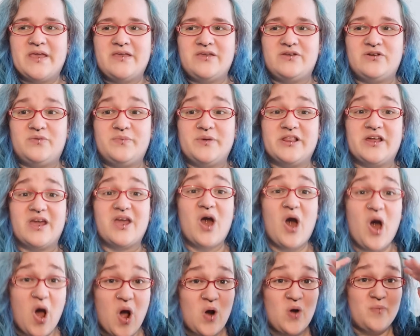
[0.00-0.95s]
you'd all be like,
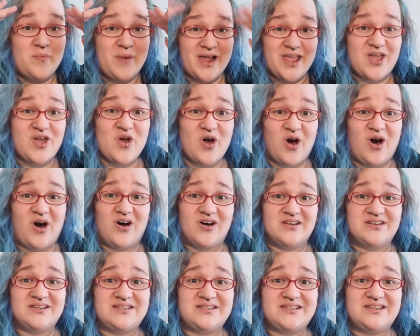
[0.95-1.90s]
oh my
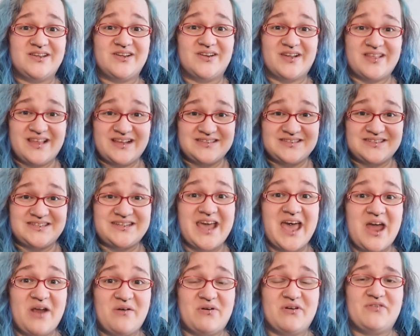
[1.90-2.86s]
god, you know, like, that's
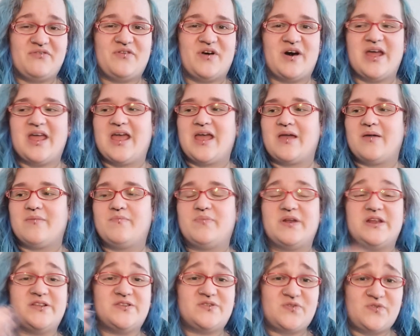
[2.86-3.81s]
terrifying.
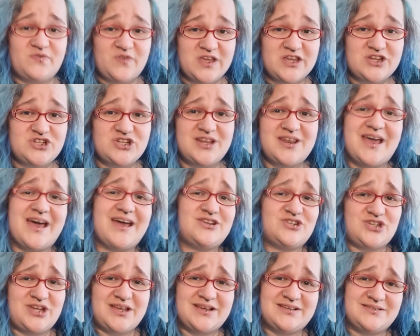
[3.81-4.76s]
But it's fiction
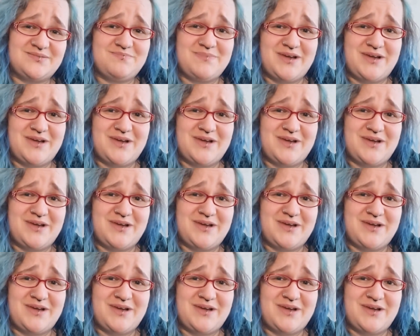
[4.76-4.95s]
and she has a